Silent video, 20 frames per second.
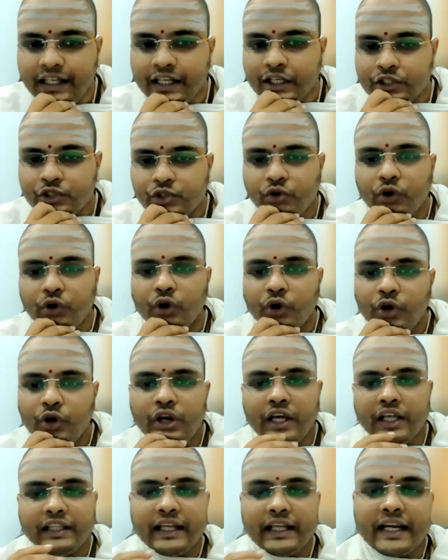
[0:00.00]
So
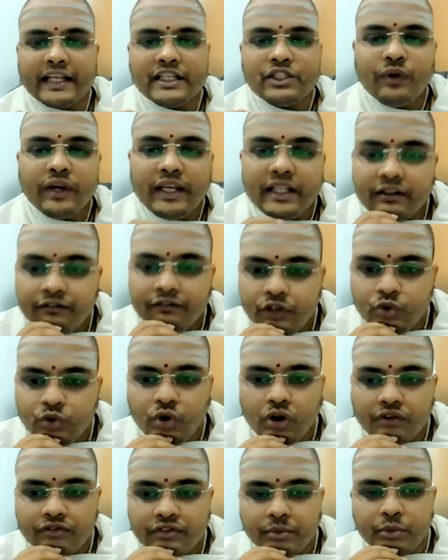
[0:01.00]
that is why the view
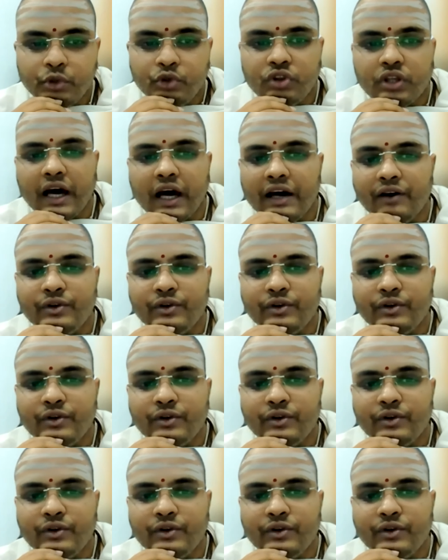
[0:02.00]
of the Buddha,